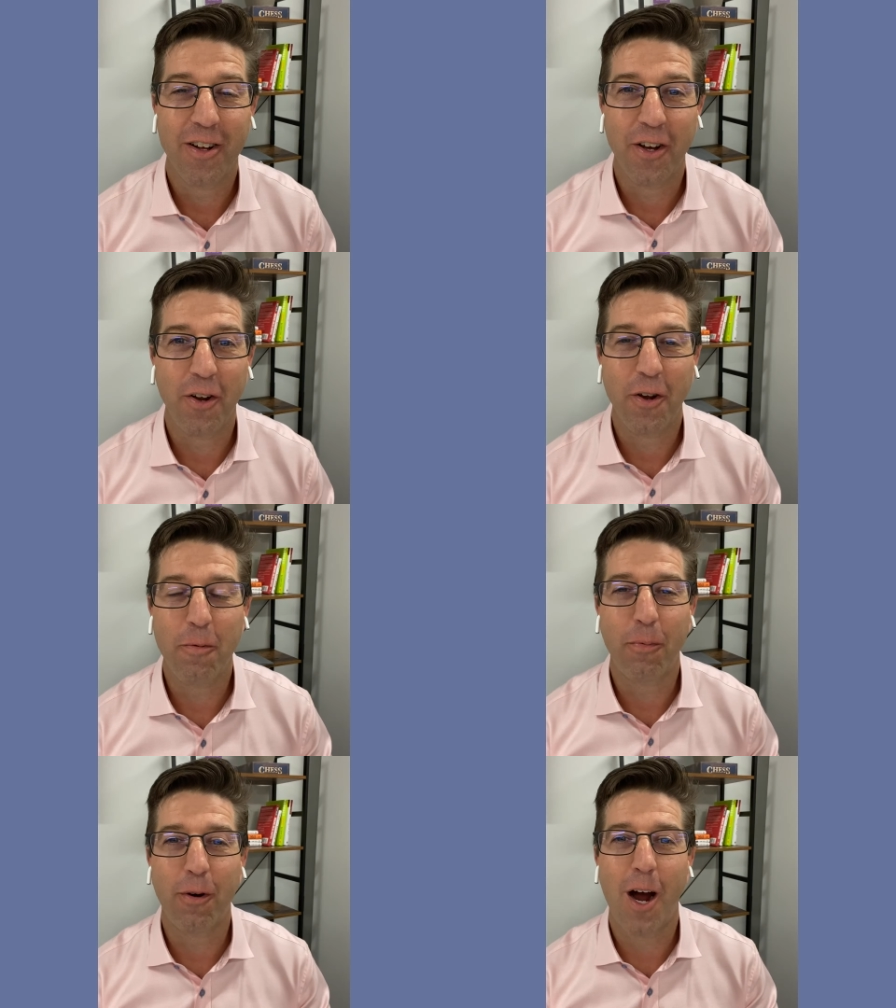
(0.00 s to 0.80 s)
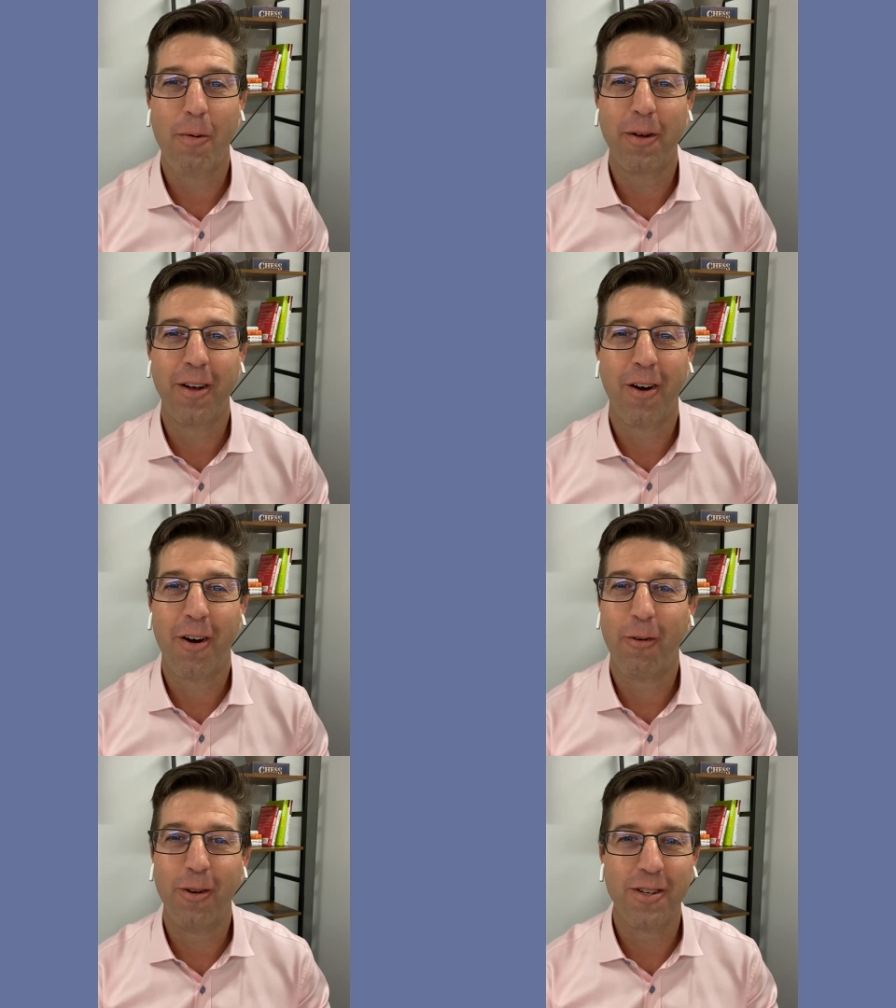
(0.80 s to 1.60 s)
You probably
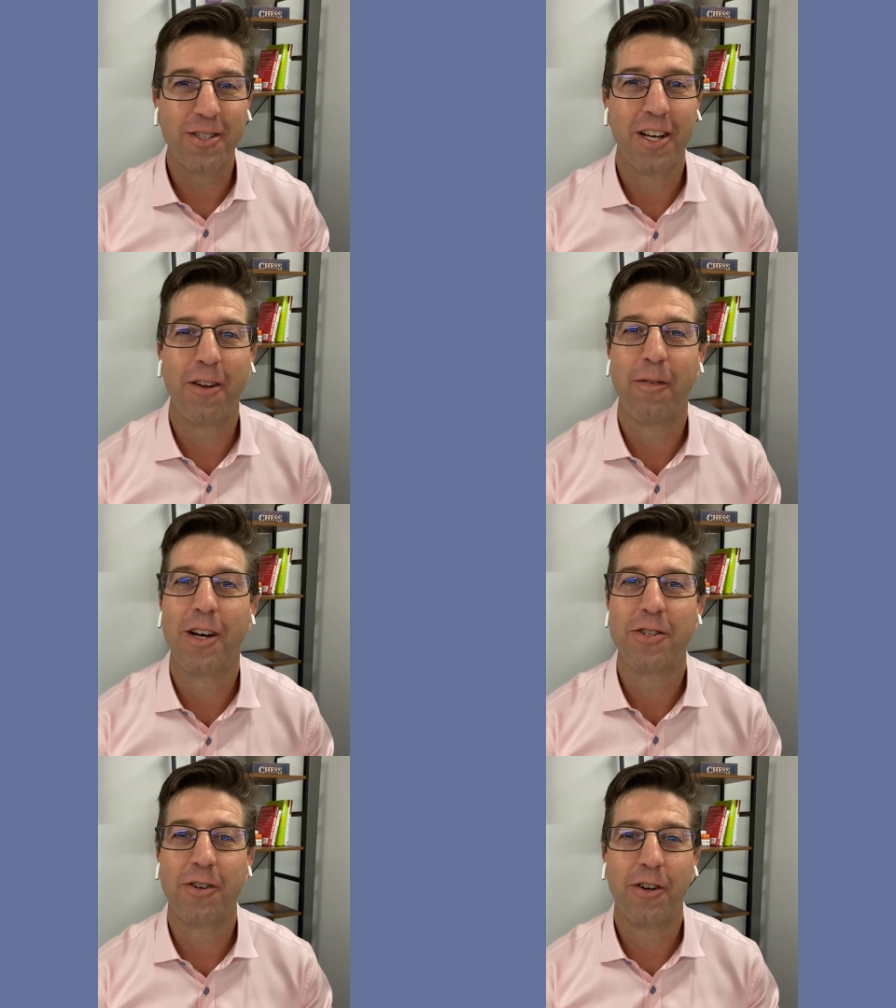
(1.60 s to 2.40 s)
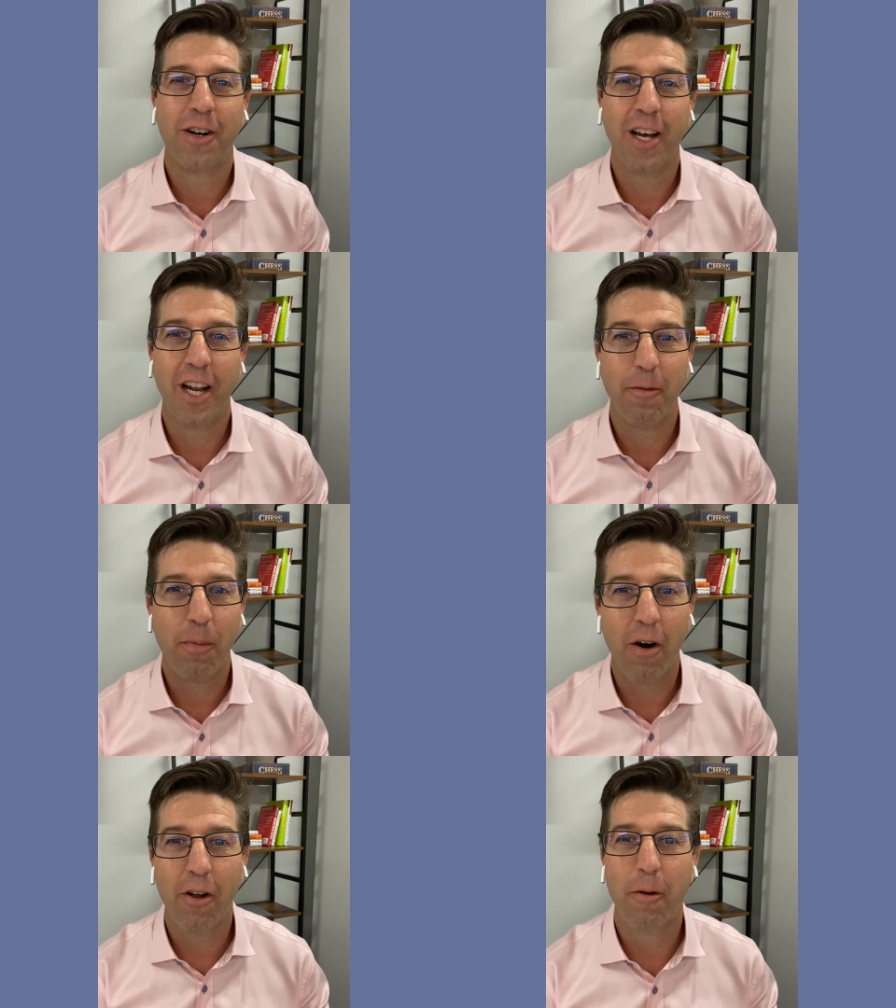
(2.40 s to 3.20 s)
are a real estate investor and you
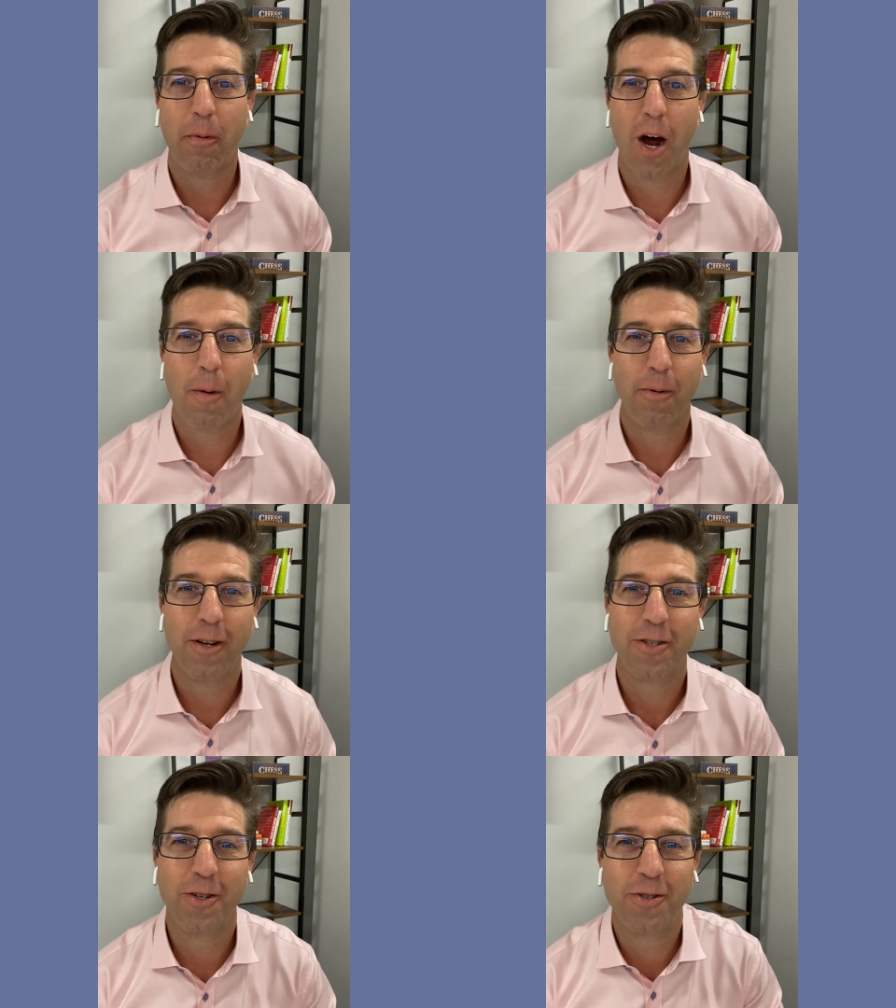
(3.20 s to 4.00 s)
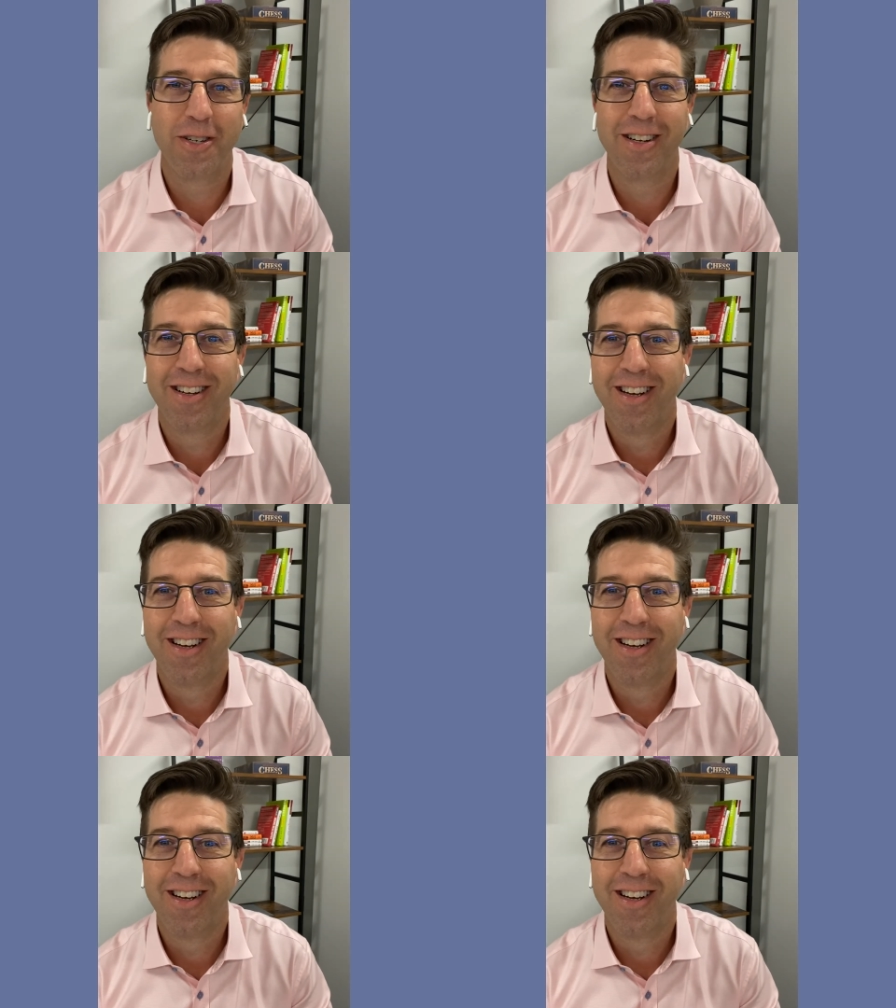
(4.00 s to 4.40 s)
bought all your properties using,